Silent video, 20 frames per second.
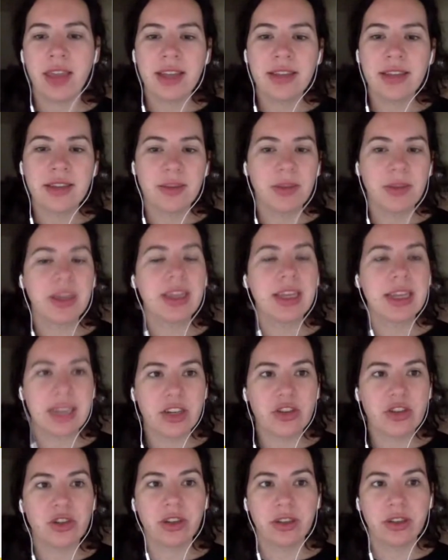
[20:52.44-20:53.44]
And that's something
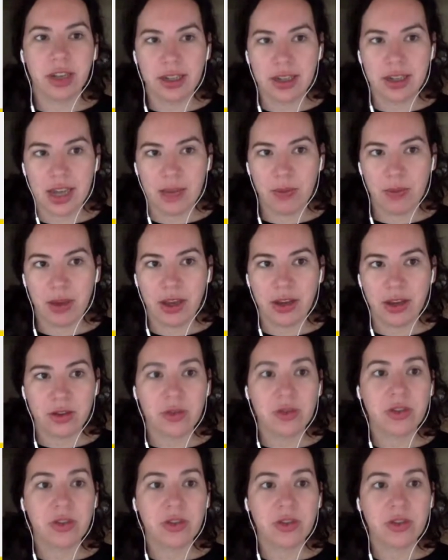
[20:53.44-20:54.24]
like digital duct taping.